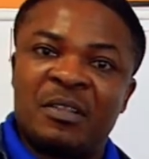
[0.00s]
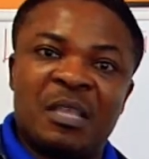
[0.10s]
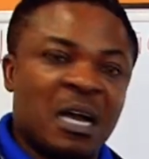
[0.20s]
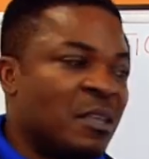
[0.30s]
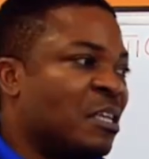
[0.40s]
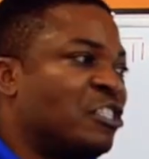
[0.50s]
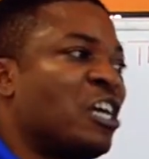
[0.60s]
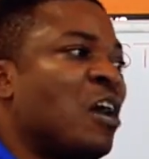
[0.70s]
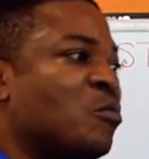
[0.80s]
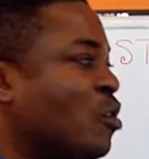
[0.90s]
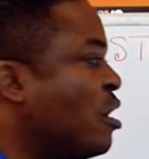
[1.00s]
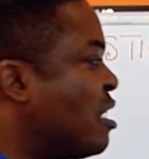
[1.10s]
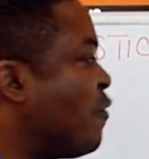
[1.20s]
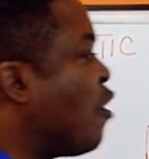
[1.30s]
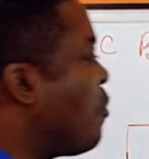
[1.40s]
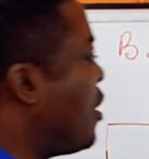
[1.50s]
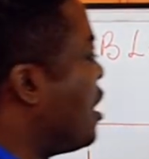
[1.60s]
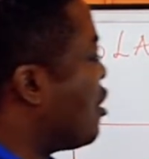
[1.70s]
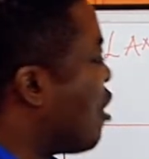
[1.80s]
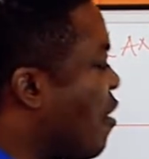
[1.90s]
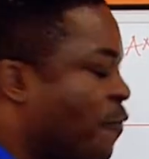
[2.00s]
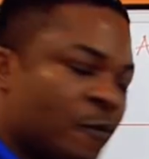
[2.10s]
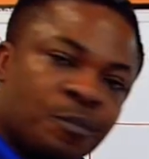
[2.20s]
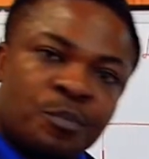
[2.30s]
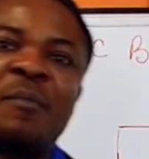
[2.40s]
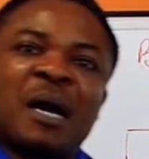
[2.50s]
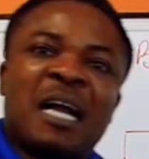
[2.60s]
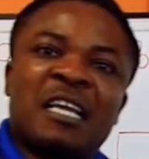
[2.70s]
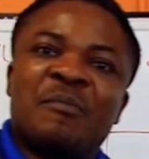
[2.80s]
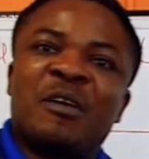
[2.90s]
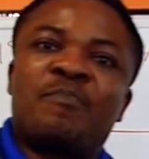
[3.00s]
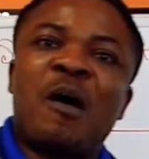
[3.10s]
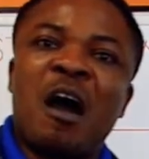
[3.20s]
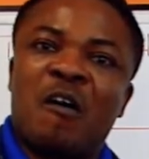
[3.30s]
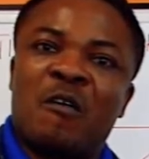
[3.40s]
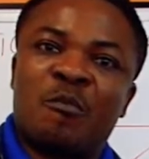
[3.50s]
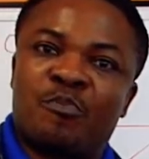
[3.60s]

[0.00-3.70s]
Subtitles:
The child will not develop enough academic power,